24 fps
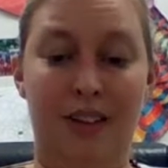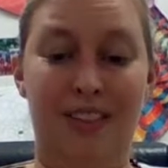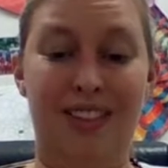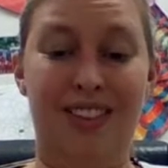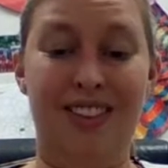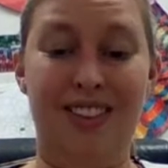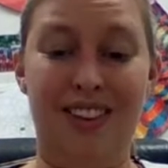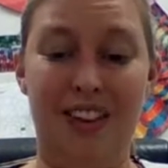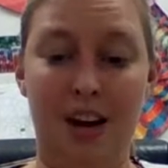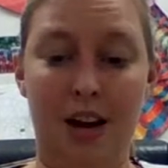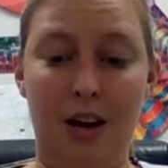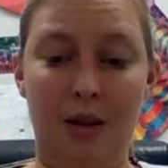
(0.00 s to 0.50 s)

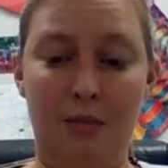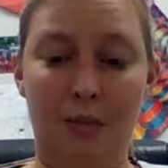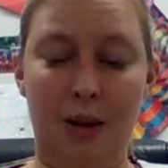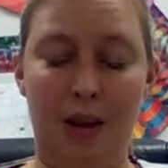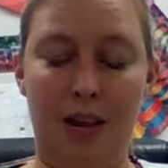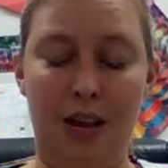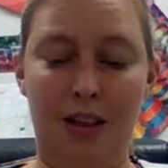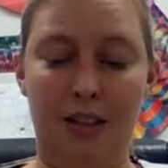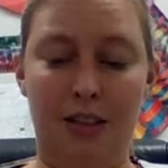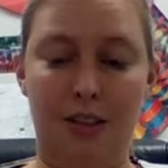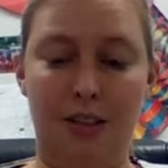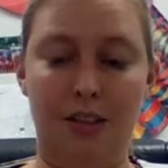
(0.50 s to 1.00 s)
"The young
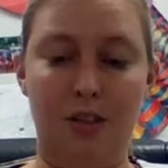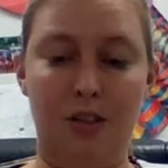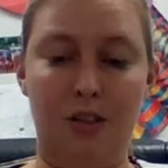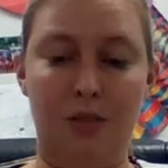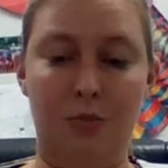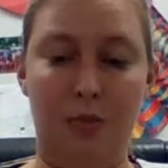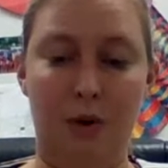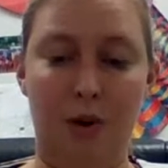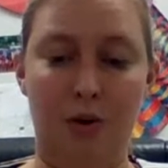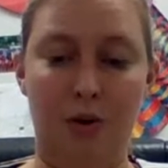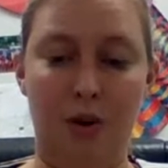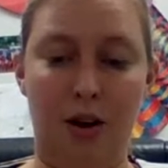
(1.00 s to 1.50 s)
man that you
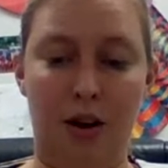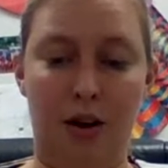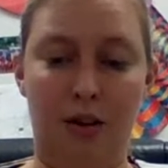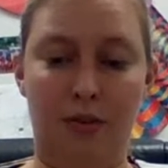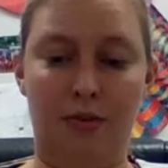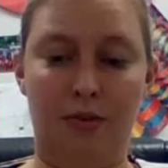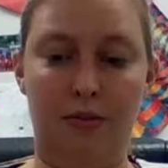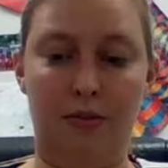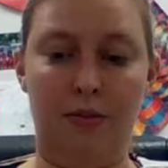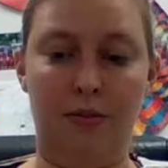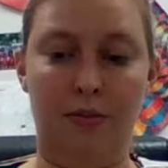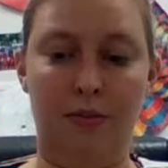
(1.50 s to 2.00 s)
spoke of,
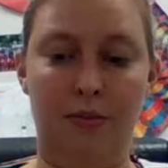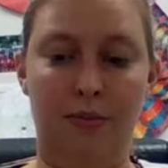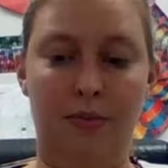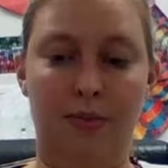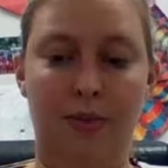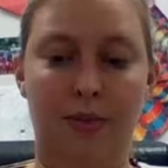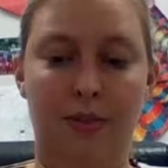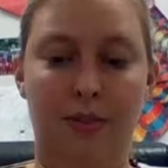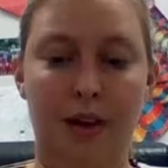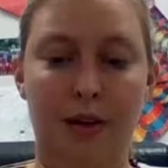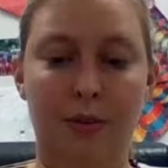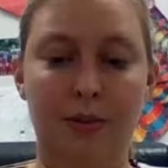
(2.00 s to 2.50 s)

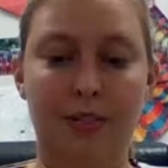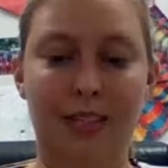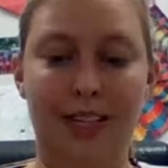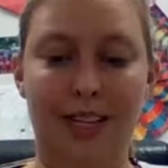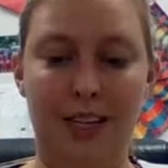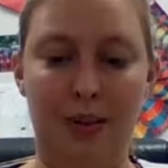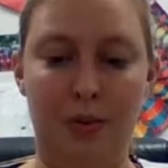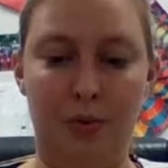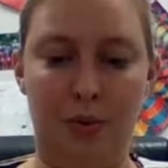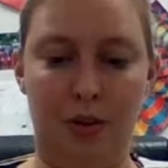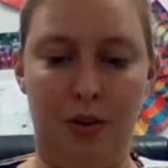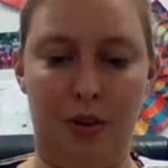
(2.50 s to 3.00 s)
that was
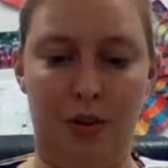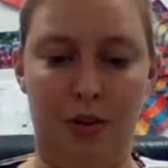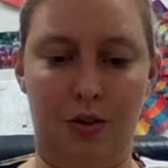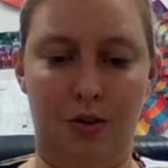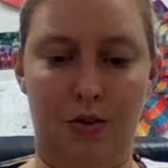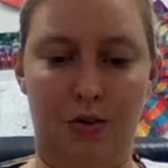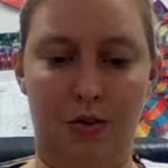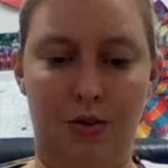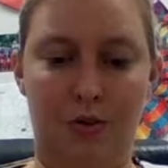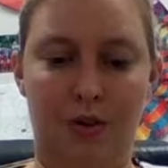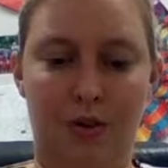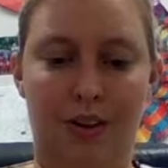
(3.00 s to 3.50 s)
hid with
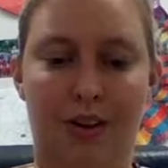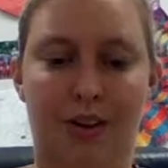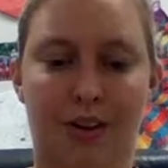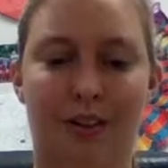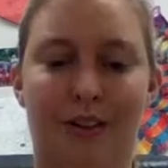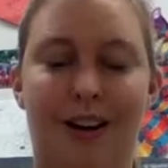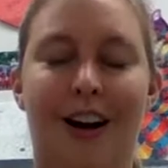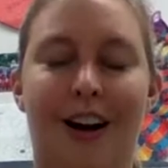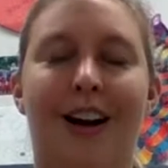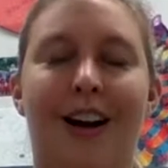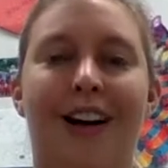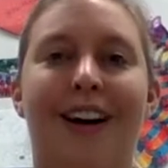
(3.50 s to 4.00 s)
you."
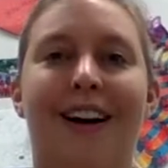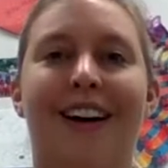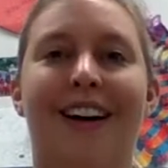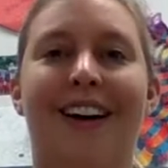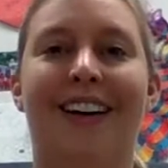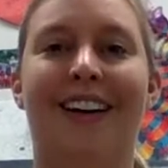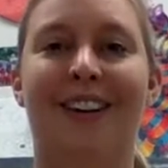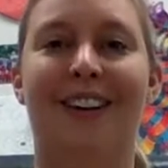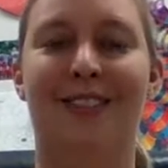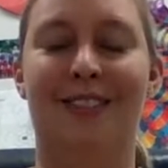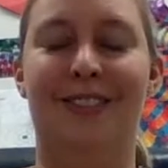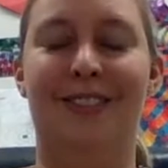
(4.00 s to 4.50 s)
"Oh, ha!"
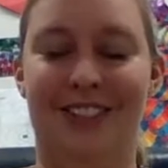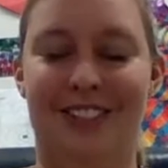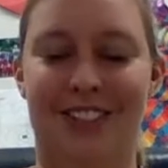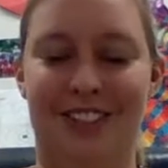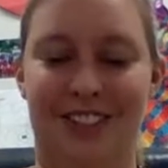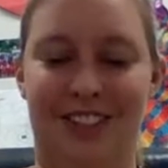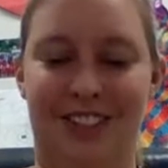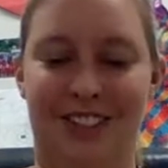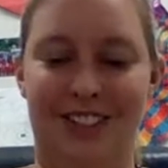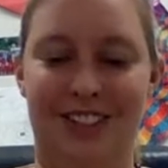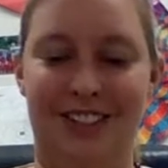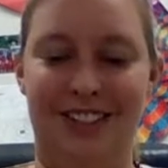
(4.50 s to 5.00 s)
he
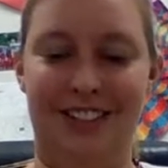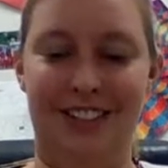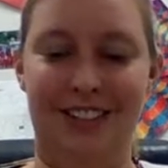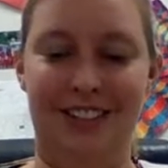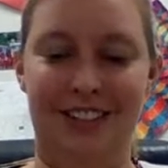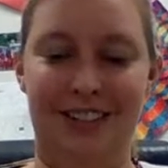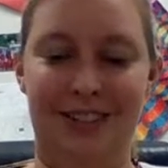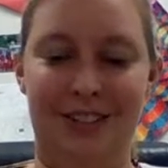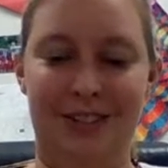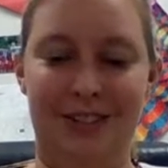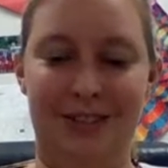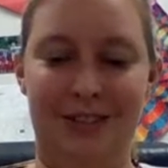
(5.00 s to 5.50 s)
returned,
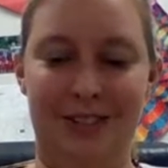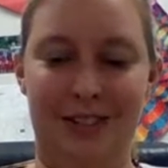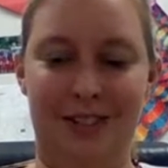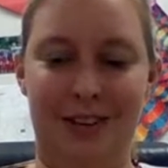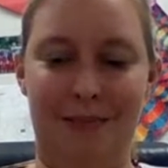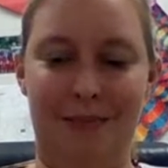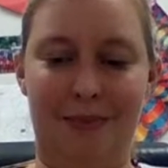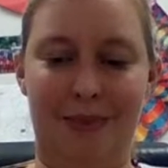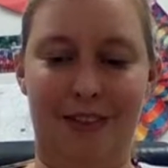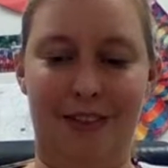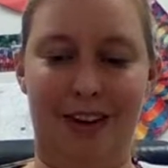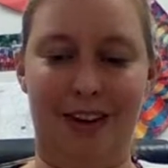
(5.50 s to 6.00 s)
with
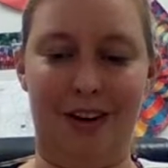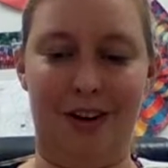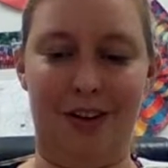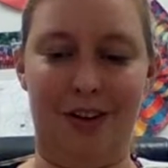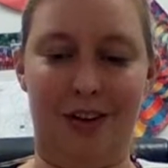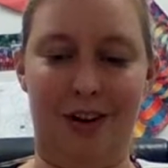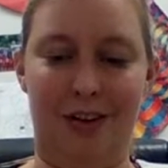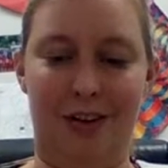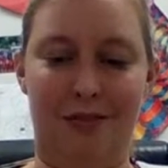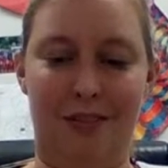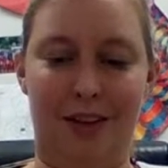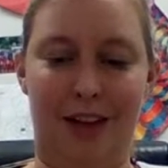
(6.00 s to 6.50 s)
something like a
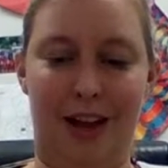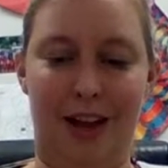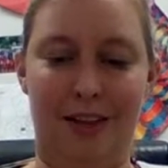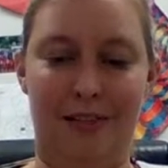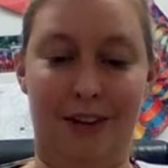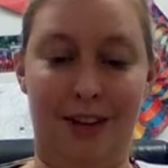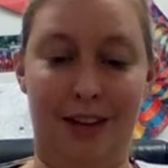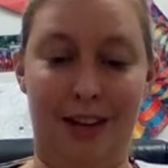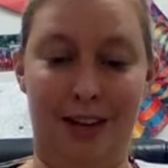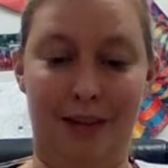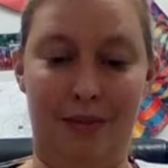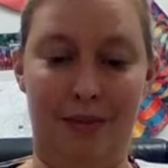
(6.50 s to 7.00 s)
gruff laugh.
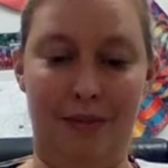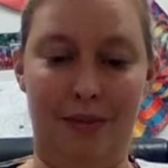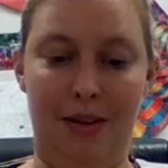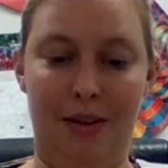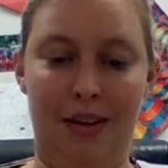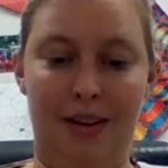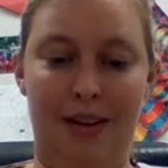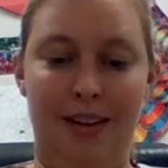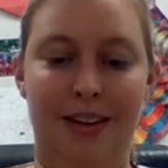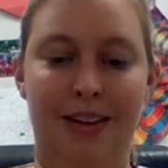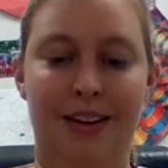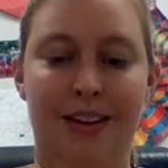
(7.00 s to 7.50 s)
"Him?
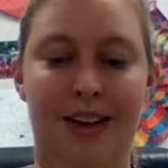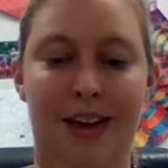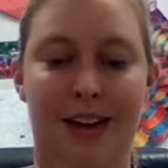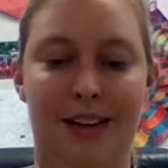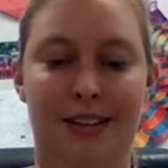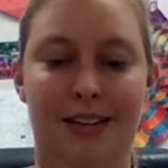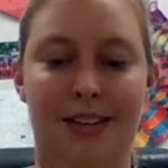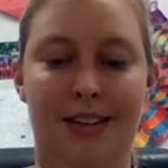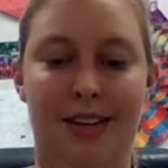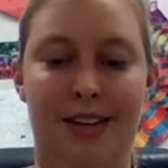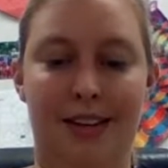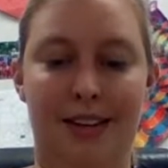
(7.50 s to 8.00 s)

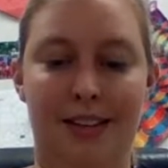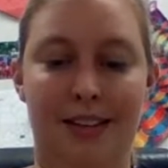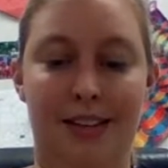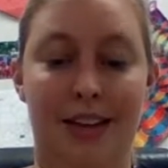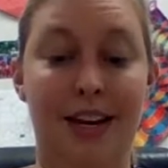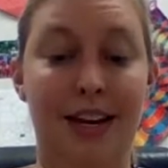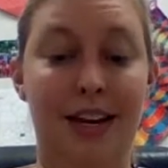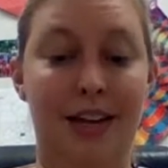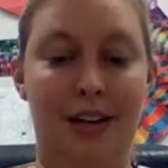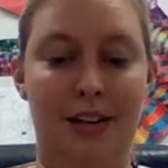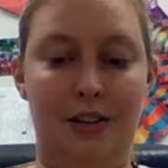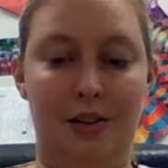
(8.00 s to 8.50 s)
Yes, yes,
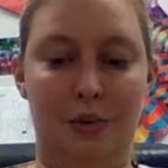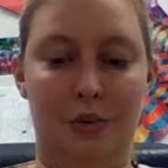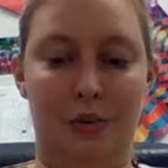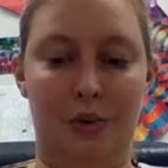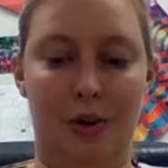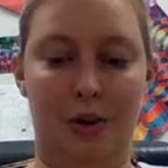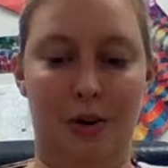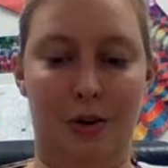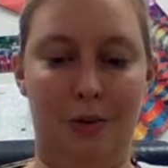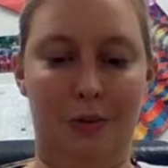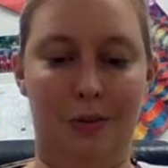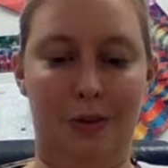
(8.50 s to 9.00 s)
he doesn't
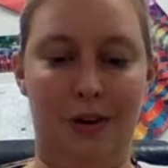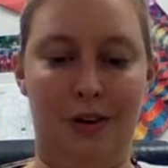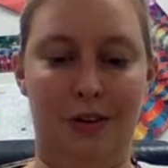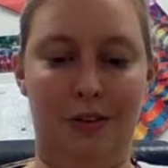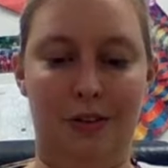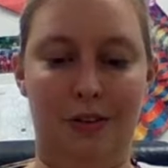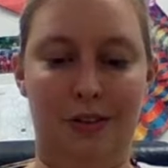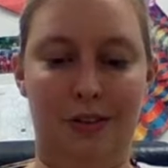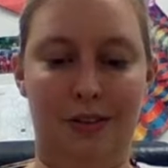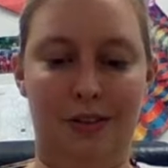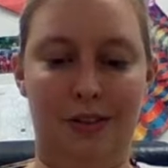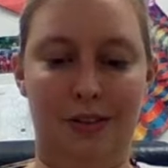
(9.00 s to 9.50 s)
want no
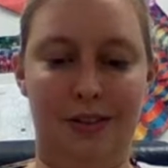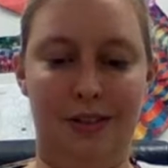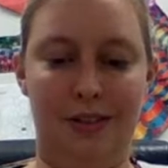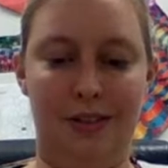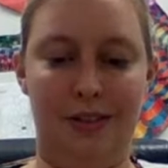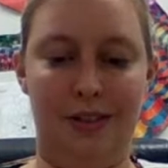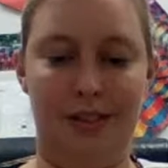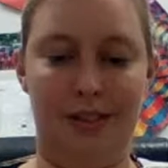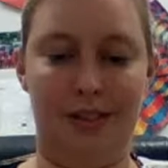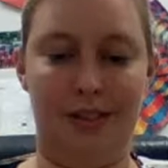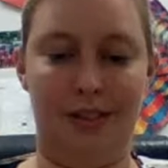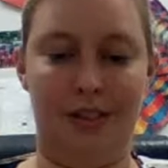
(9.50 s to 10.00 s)
victuals."
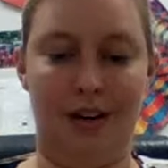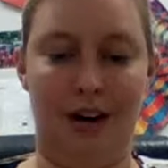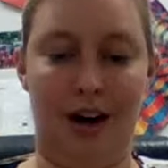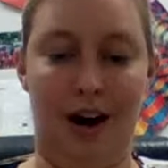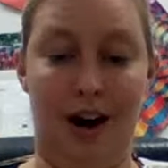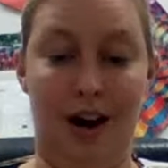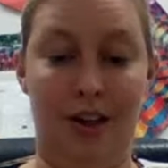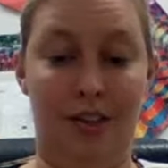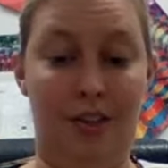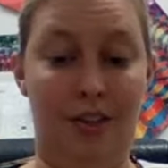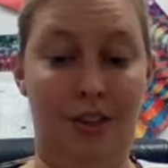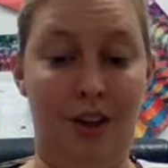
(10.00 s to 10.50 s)

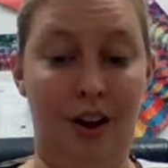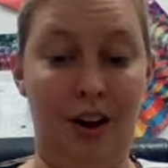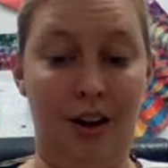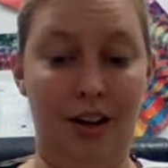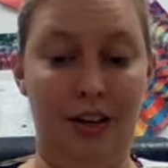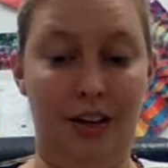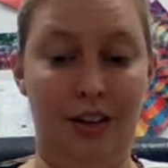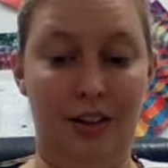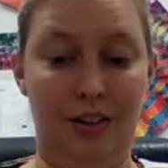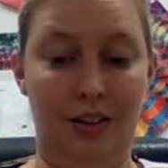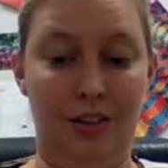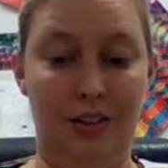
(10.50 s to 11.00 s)
"I thought
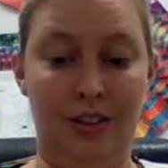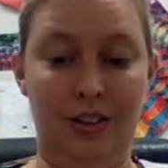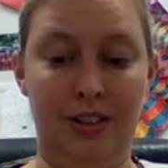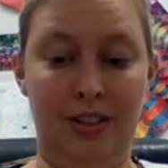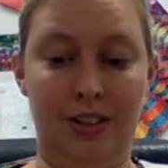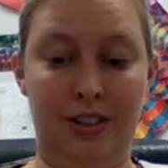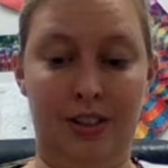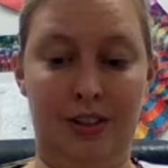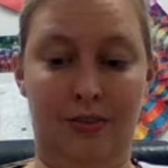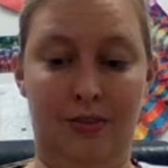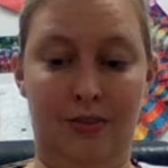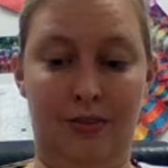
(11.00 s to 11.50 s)
he looked
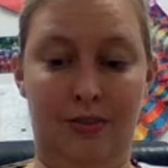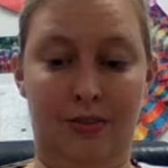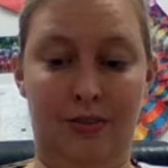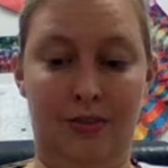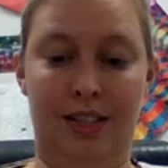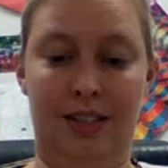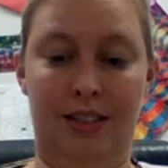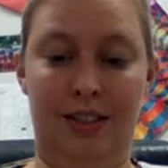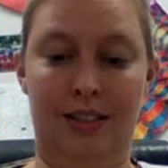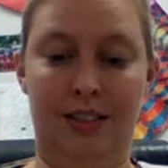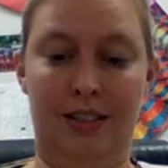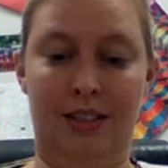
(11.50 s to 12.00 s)
as if he
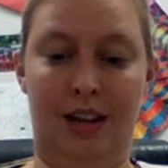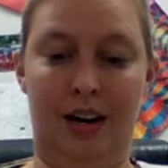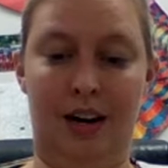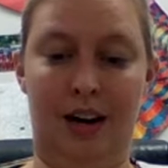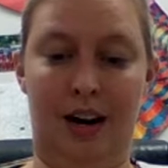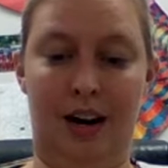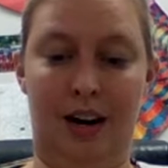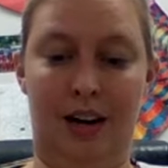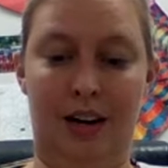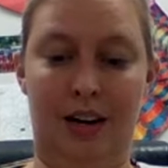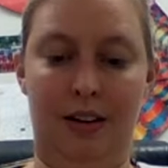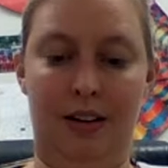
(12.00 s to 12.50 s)
did,"
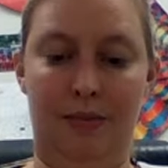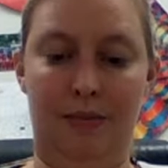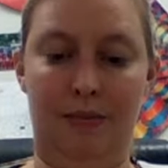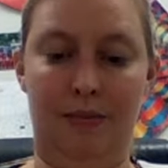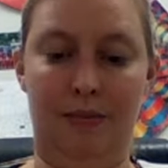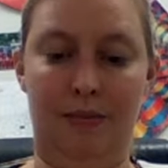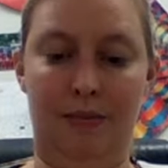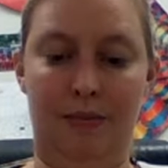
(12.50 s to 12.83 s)
said I.